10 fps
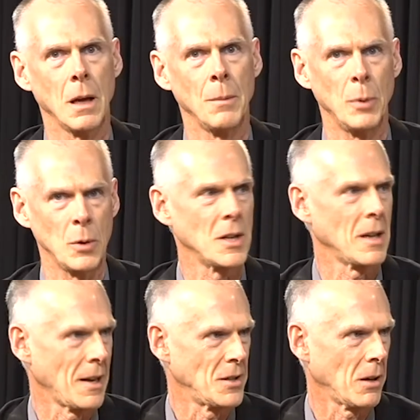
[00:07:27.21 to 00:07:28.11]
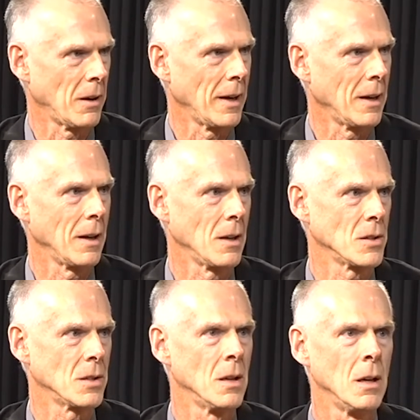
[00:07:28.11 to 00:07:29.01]
Abuja, Nigeria
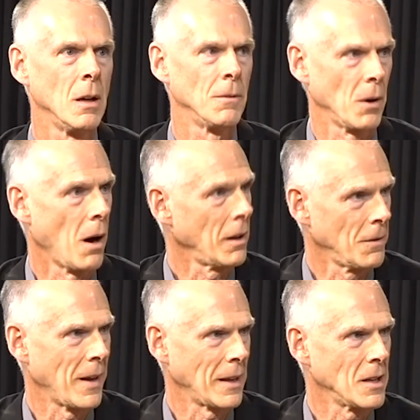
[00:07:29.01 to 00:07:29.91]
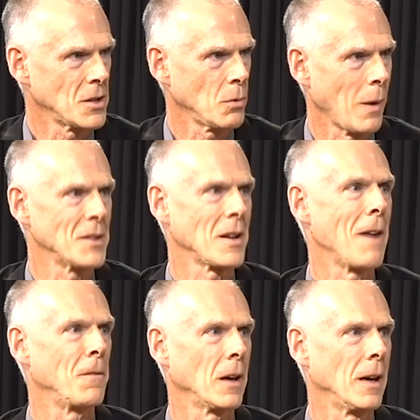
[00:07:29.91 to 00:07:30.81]
is for all of English West
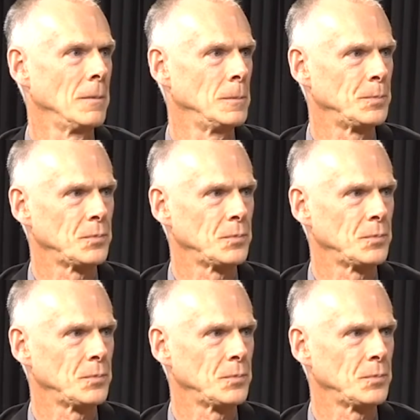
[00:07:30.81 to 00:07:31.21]
Africa.